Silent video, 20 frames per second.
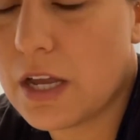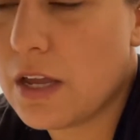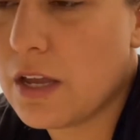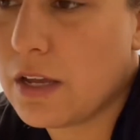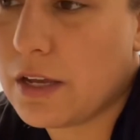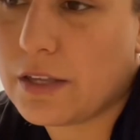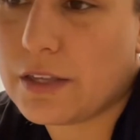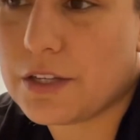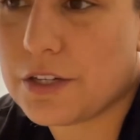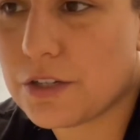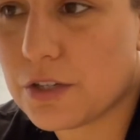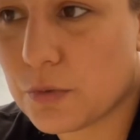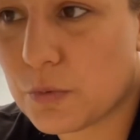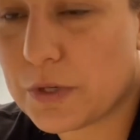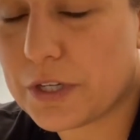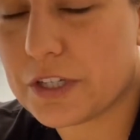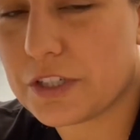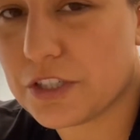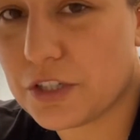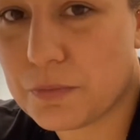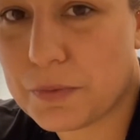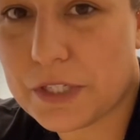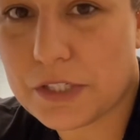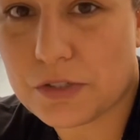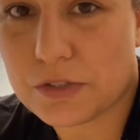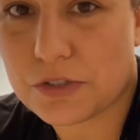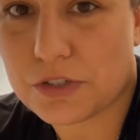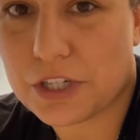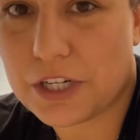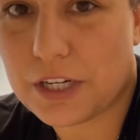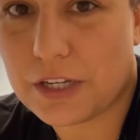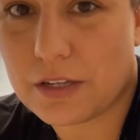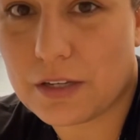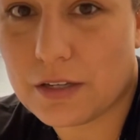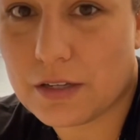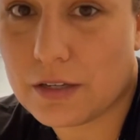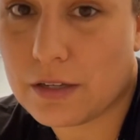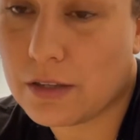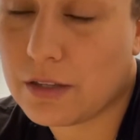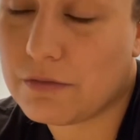And then you can work on your mental training,
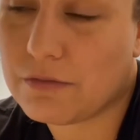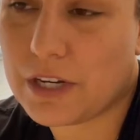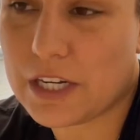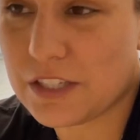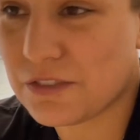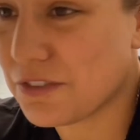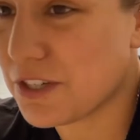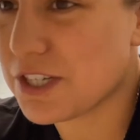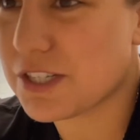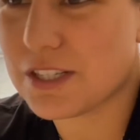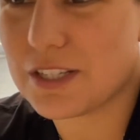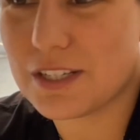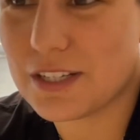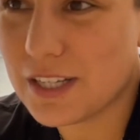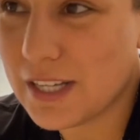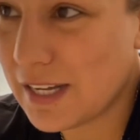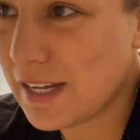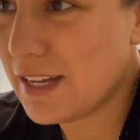and then vice versa.